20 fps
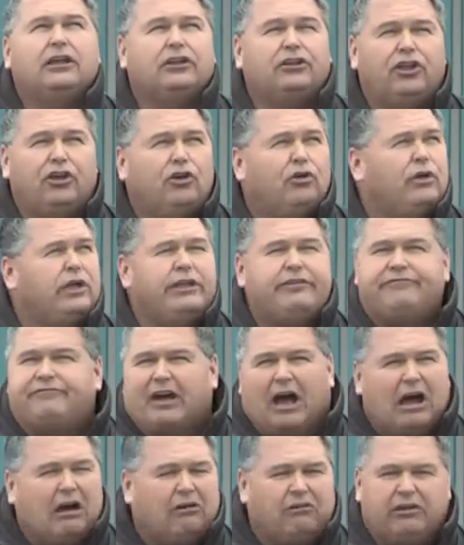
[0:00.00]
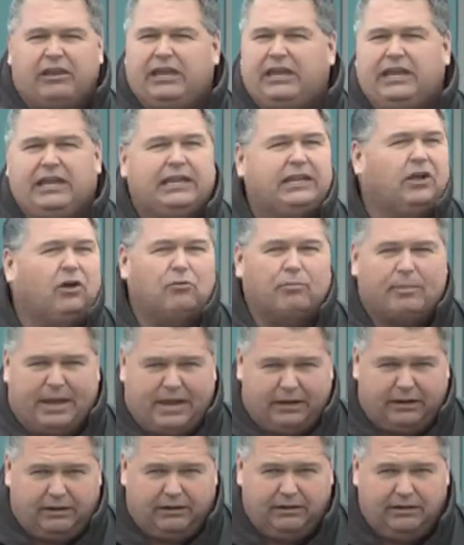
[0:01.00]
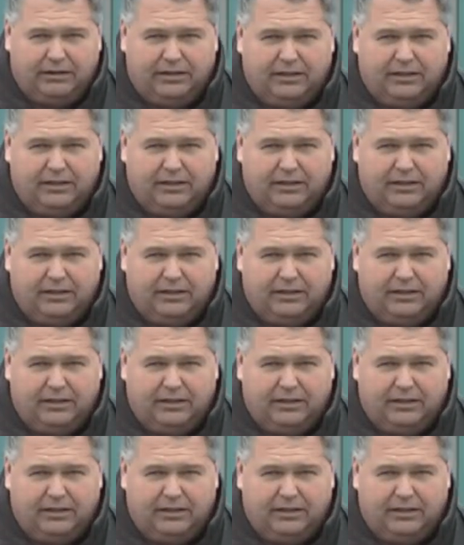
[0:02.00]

dewy, foggy, it don't matter.